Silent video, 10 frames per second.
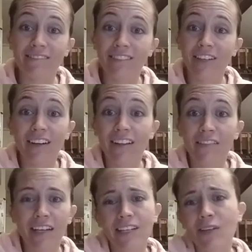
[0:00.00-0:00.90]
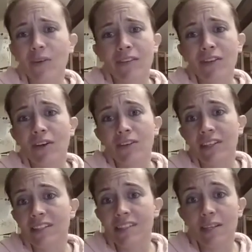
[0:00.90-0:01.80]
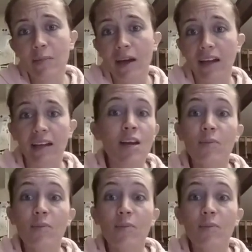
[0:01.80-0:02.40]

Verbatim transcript: You're going to love it. And you know what? If you don't, you get to send it back